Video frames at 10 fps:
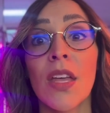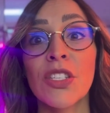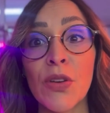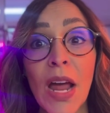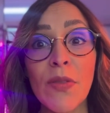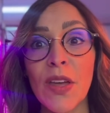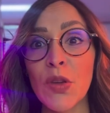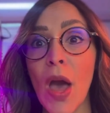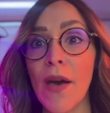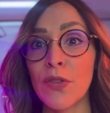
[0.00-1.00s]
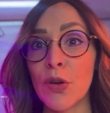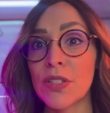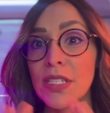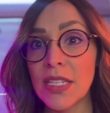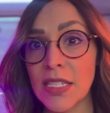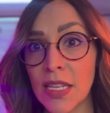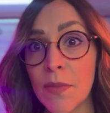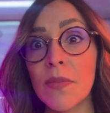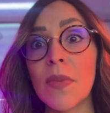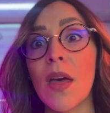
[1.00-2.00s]
So now that you have your
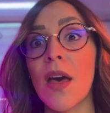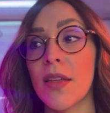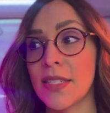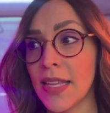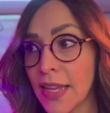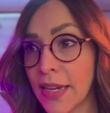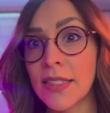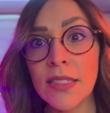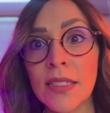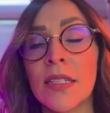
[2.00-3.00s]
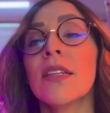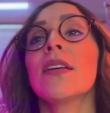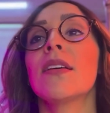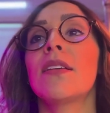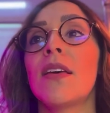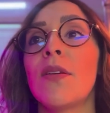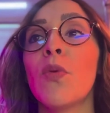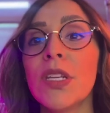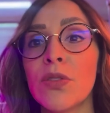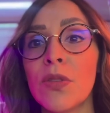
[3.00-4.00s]
system uh, selected, Uh,
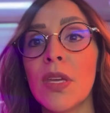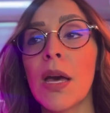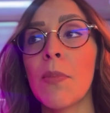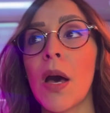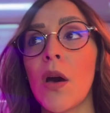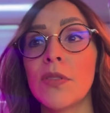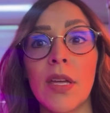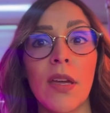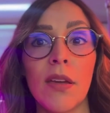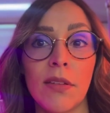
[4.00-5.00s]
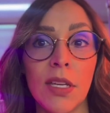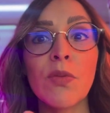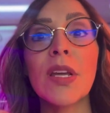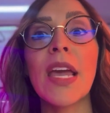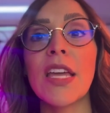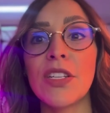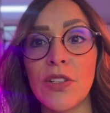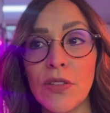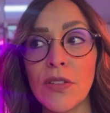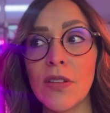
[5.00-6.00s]
we need to think about the
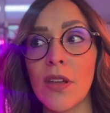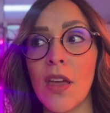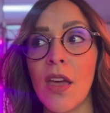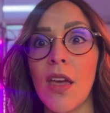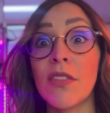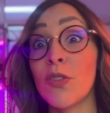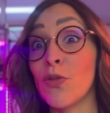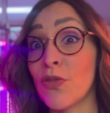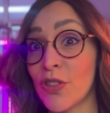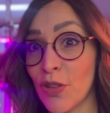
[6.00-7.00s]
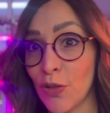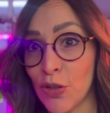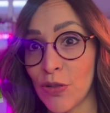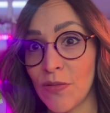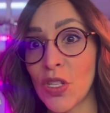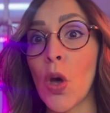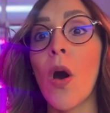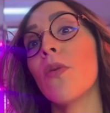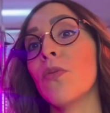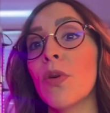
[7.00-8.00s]
irrigation and the nutrient solution. So
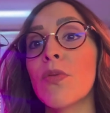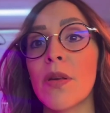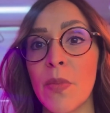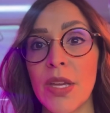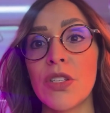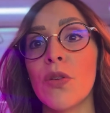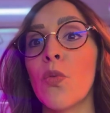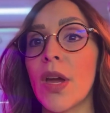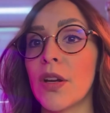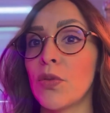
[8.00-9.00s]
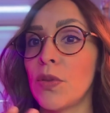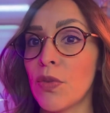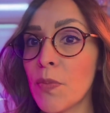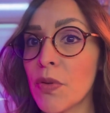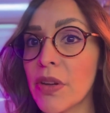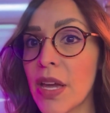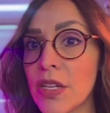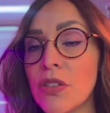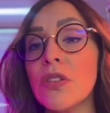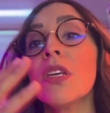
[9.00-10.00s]
we already mentioned we are doing drip
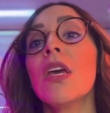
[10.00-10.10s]
irrigation,